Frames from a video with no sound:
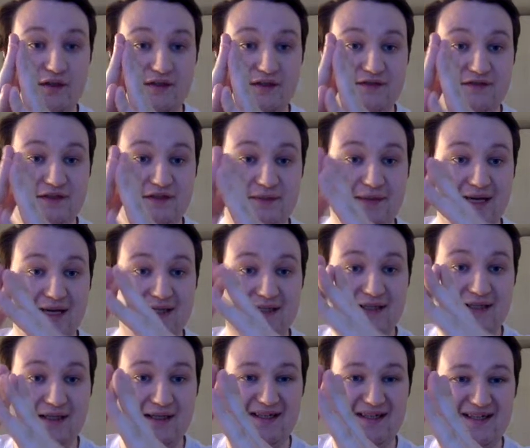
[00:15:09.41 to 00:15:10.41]
have smashed
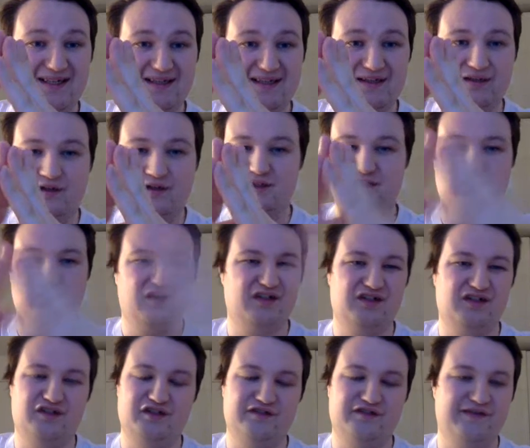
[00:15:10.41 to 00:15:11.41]
it. Their cigars
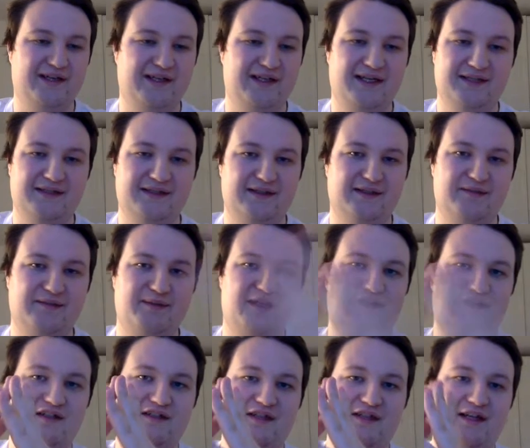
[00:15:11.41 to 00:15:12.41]
are just fantastic. The
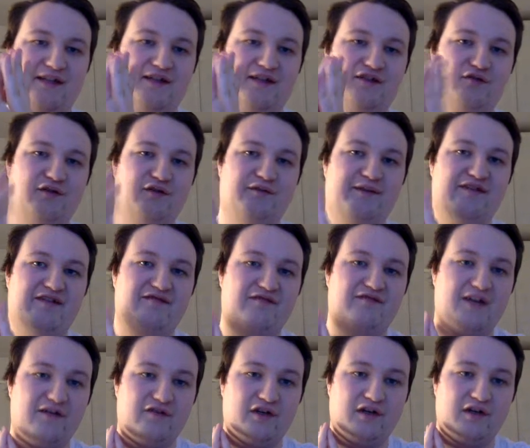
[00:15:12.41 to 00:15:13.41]
specially selected is one of my
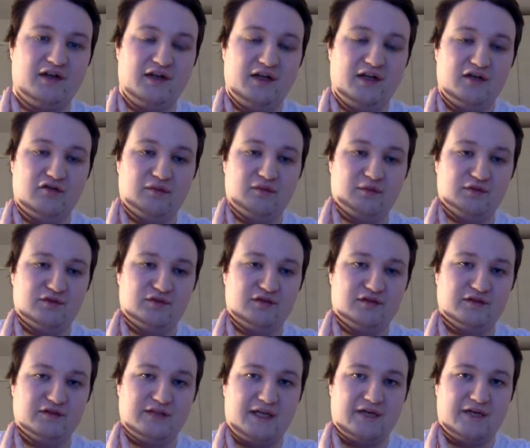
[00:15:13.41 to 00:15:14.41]
favorite
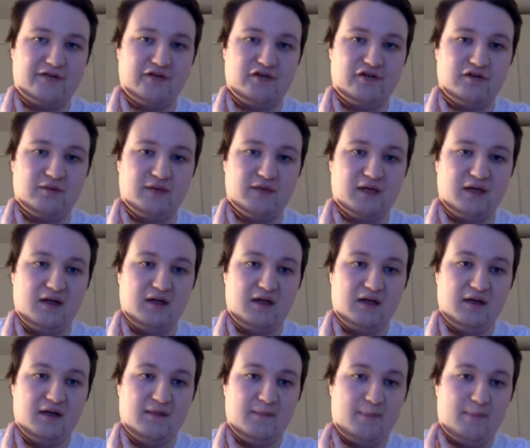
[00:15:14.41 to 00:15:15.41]
Robustos out of Cuba
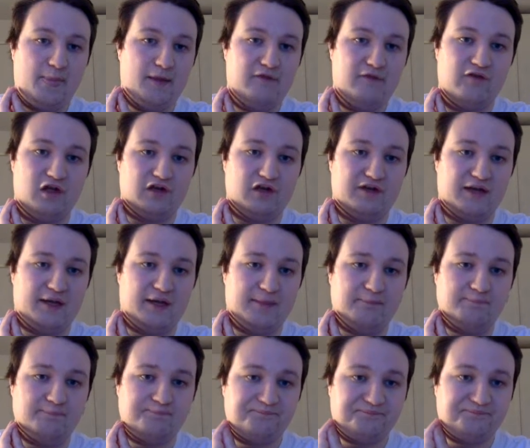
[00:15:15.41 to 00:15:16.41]
of all
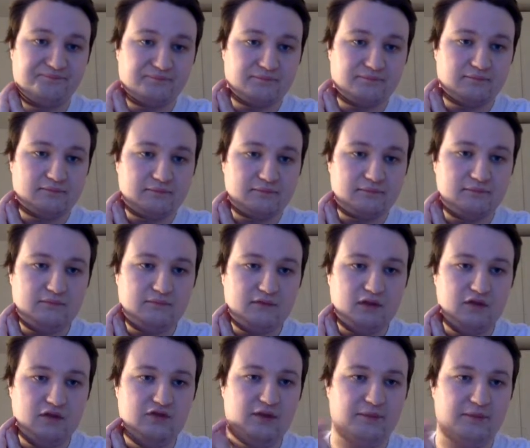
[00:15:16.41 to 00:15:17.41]
time.
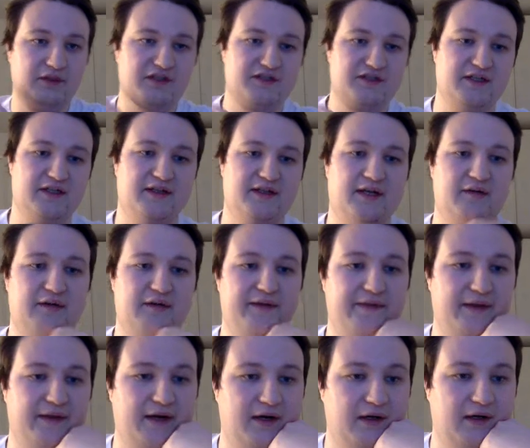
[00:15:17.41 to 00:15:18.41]
So I'm going to stick that right
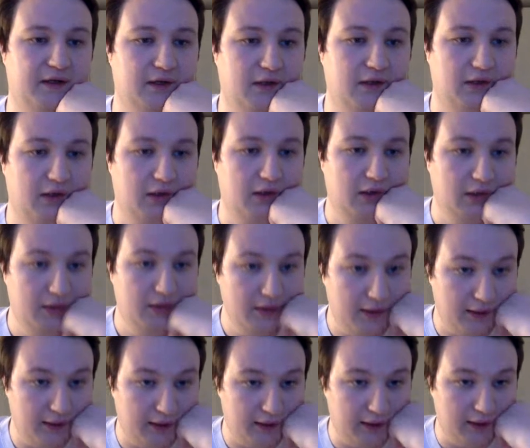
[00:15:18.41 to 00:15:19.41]
there.
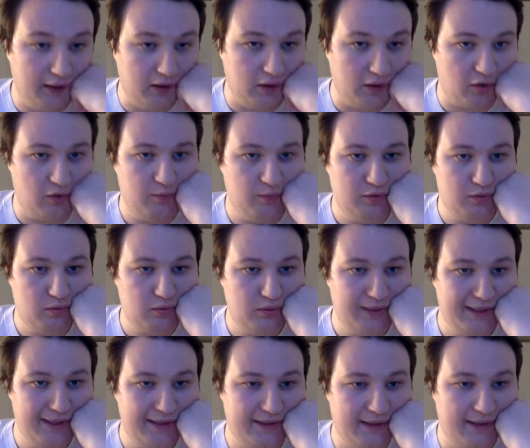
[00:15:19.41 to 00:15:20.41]
Romeo
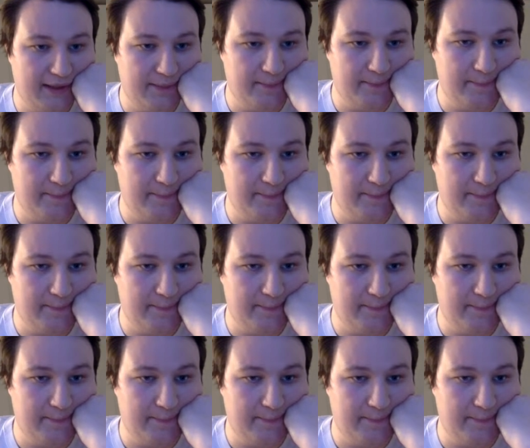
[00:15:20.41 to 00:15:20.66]
Julieta.